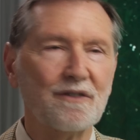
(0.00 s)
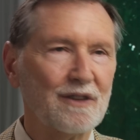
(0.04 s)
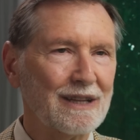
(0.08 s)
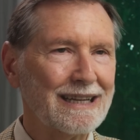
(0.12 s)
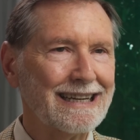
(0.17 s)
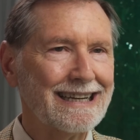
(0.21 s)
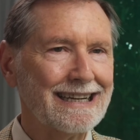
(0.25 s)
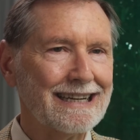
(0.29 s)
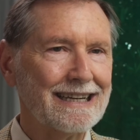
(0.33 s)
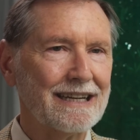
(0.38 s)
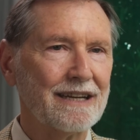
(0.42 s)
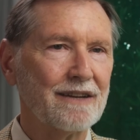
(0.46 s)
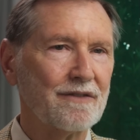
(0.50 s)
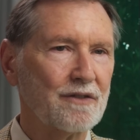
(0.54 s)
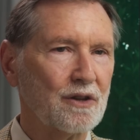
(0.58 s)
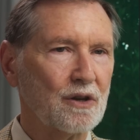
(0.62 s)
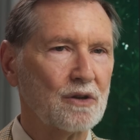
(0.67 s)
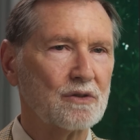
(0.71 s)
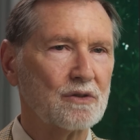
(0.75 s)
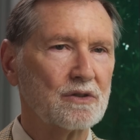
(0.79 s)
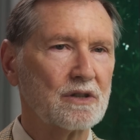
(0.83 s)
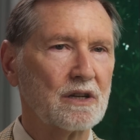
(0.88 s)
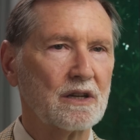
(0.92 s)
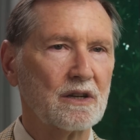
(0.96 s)
the validity of
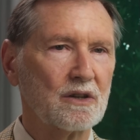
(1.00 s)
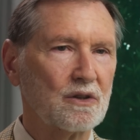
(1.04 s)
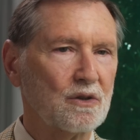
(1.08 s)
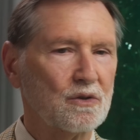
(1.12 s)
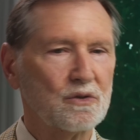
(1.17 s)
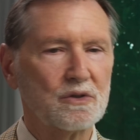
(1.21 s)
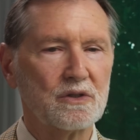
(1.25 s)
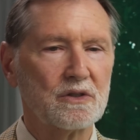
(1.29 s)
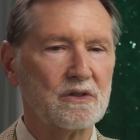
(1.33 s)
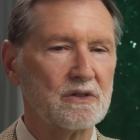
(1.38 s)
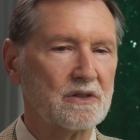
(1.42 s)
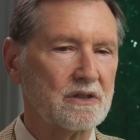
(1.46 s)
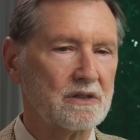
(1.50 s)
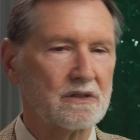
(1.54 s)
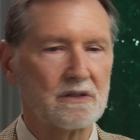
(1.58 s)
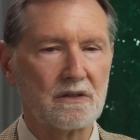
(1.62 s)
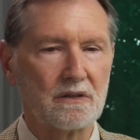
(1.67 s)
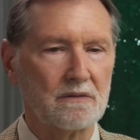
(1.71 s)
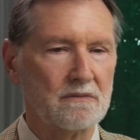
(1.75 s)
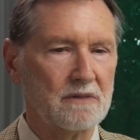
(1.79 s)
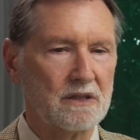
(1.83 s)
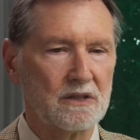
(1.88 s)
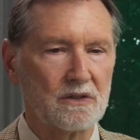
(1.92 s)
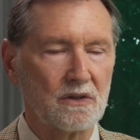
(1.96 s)
those conclusions is
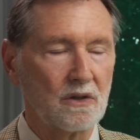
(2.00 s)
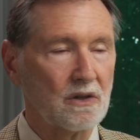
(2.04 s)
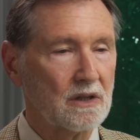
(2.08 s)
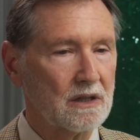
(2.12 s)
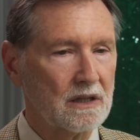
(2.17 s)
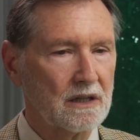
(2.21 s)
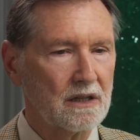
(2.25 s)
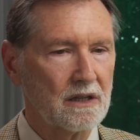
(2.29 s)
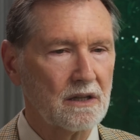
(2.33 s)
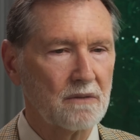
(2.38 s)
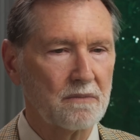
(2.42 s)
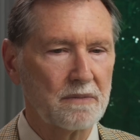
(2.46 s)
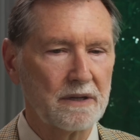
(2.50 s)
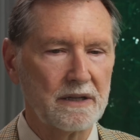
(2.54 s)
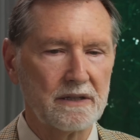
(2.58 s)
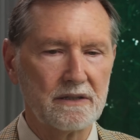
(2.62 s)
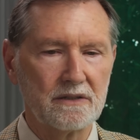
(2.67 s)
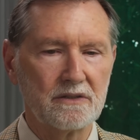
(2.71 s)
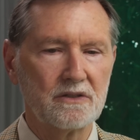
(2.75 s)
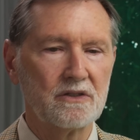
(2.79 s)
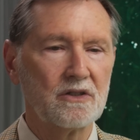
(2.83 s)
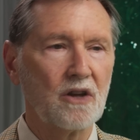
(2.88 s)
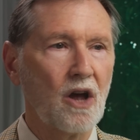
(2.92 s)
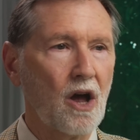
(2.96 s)
a little bit
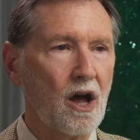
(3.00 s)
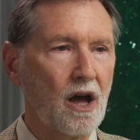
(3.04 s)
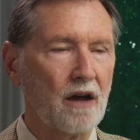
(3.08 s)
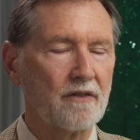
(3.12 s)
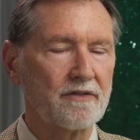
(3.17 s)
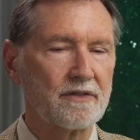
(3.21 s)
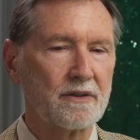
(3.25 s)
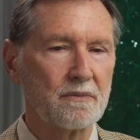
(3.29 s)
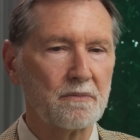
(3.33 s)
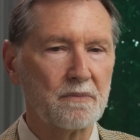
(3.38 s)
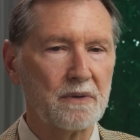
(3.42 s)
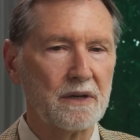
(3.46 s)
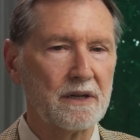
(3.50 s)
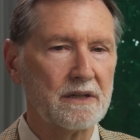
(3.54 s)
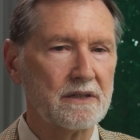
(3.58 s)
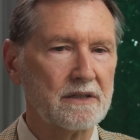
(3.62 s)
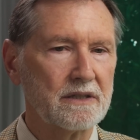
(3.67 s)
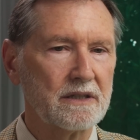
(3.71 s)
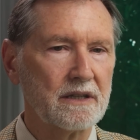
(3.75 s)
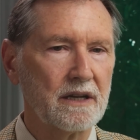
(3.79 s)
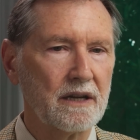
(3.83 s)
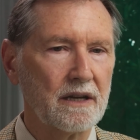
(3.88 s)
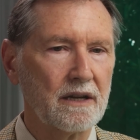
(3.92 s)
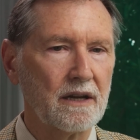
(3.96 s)
soft.
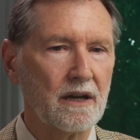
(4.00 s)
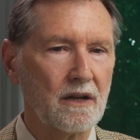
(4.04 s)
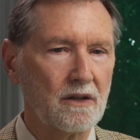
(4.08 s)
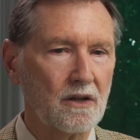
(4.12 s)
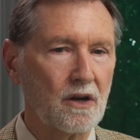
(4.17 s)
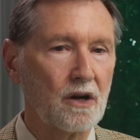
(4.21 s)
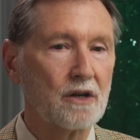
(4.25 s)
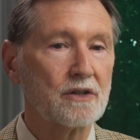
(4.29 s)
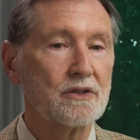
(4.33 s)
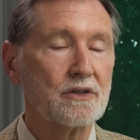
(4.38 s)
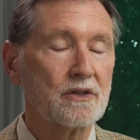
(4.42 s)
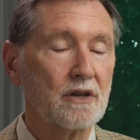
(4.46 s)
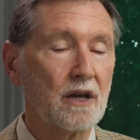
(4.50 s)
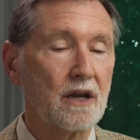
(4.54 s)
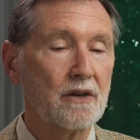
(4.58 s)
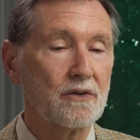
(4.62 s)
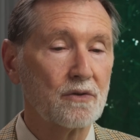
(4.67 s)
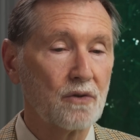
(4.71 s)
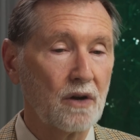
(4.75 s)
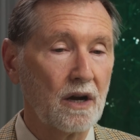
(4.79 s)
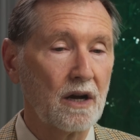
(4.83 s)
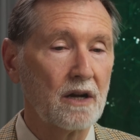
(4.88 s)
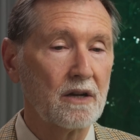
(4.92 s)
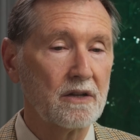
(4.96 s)
But a large
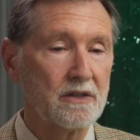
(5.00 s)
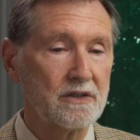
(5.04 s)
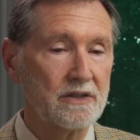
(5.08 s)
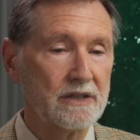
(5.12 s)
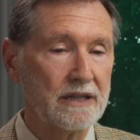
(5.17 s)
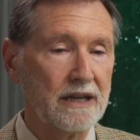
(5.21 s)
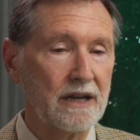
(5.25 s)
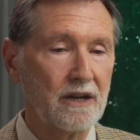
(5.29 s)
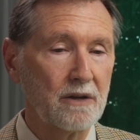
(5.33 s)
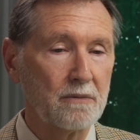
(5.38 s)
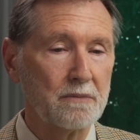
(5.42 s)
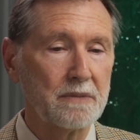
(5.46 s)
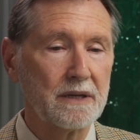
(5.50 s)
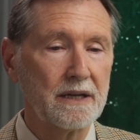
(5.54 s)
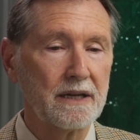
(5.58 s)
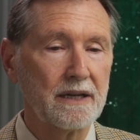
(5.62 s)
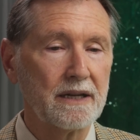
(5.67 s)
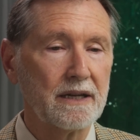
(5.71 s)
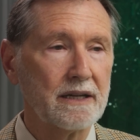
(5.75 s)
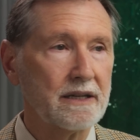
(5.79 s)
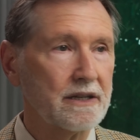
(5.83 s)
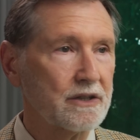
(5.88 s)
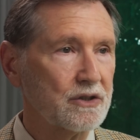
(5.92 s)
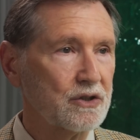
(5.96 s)
trial is now
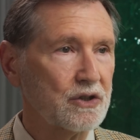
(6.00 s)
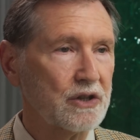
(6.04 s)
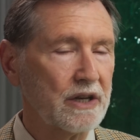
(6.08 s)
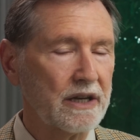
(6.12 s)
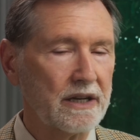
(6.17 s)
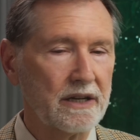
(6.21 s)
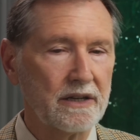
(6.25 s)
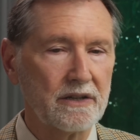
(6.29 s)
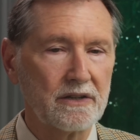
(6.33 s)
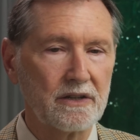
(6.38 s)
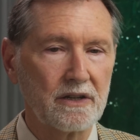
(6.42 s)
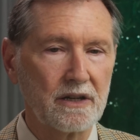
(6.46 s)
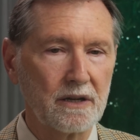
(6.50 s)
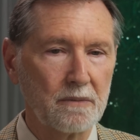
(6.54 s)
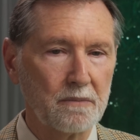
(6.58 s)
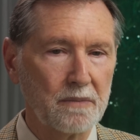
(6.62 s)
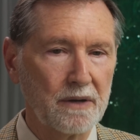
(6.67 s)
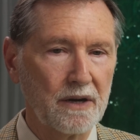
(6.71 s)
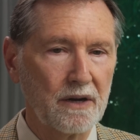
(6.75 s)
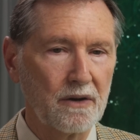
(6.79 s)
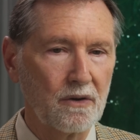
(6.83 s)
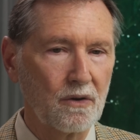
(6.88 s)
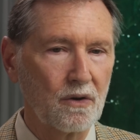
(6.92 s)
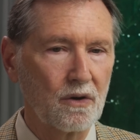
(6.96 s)
being initiated to
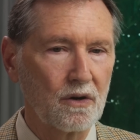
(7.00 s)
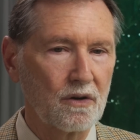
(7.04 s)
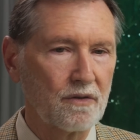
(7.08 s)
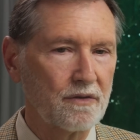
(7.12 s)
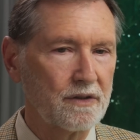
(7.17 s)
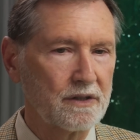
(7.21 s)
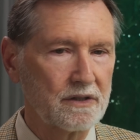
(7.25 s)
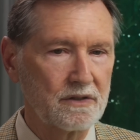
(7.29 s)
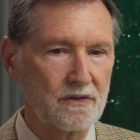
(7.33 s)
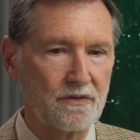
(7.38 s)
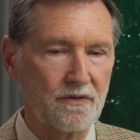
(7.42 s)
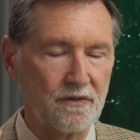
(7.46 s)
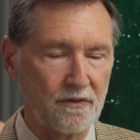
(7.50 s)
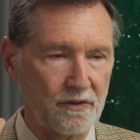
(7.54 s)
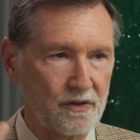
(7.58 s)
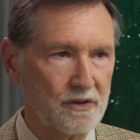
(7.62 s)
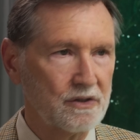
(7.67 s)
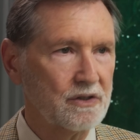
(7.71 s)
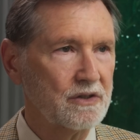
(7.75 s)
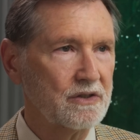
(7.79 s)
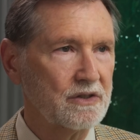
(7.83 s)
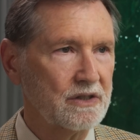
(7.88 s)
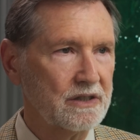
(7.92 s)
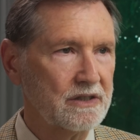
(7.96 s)
compare Orgovyx
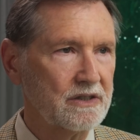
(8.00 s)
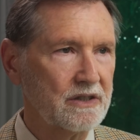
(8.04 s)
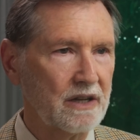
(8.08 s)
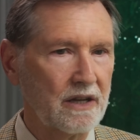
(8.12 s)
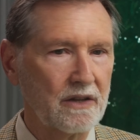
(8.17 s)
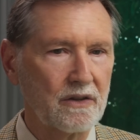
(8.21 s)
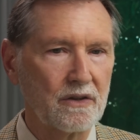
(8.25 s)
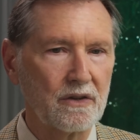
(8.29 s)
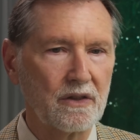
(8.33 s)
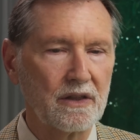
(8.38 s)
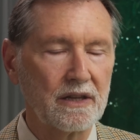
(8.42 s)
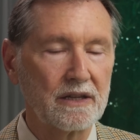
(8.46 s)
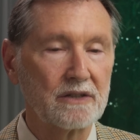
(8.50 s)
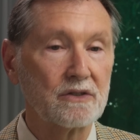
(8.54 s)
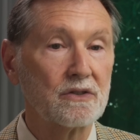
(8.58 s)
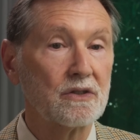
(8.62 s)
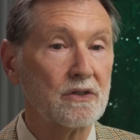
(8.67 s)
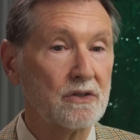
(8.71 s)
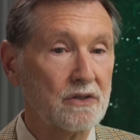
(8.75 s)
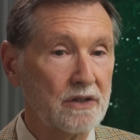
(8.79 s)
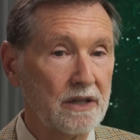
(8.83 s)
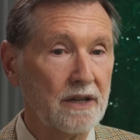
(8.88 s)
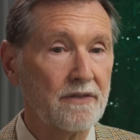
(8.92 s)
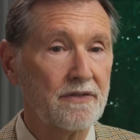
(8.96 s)
versus these other things
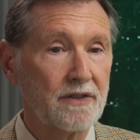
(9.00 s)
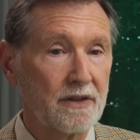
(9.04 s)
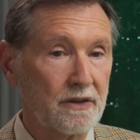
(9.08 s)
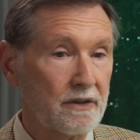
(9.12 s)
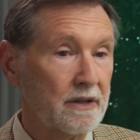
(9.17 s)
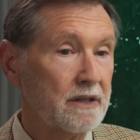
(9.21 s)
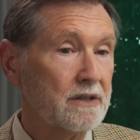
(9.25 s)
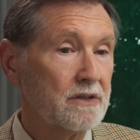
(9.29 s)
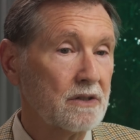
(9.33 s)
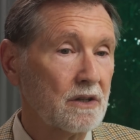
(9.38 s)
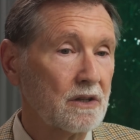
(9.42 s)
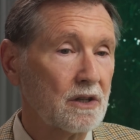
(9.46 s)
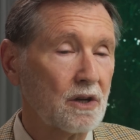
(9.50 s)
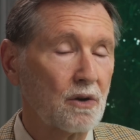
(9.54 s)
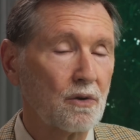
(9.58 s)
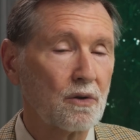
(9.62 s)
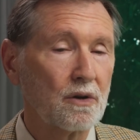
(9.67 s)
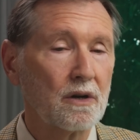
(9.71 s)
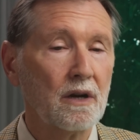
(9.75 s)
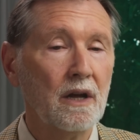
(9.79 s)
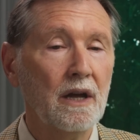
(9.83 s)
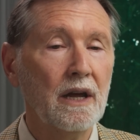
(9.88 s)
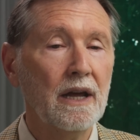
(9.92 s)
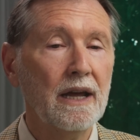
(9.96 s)
to see if there is a
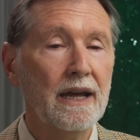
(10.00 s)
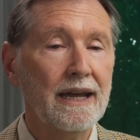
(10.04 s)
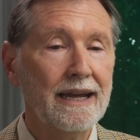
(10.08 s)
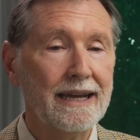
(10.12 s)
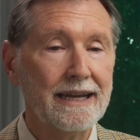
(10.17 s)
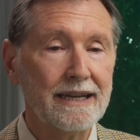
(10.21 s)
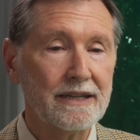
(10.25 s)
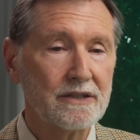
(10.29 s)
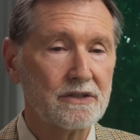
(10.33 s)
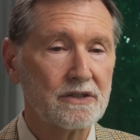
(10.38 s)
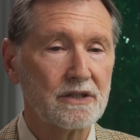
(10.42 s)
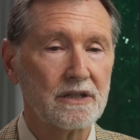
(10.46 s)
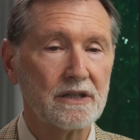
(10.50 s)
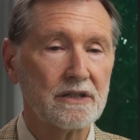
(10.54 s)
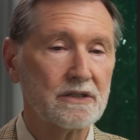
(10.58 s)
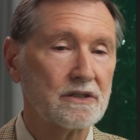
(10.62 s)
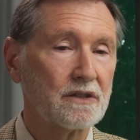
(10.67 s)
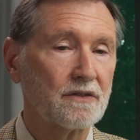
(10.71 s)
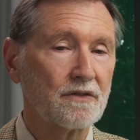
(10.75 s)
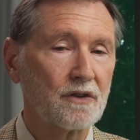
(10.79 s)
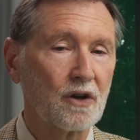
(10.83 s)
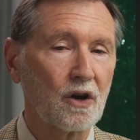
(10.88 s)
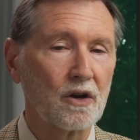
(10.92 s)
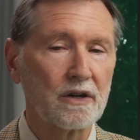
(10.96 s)
lower incidence
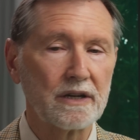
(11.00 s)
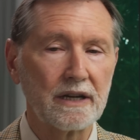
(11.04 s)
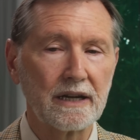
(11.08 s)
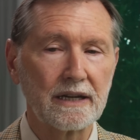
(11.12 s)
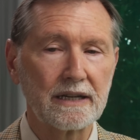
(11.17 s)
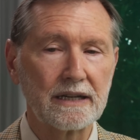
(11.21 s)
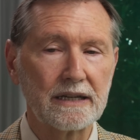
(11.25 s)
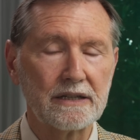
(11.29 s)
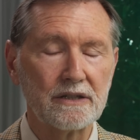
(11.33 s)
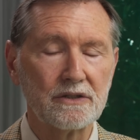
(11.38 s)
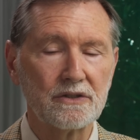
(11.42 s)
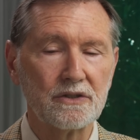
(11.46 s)
of cardiac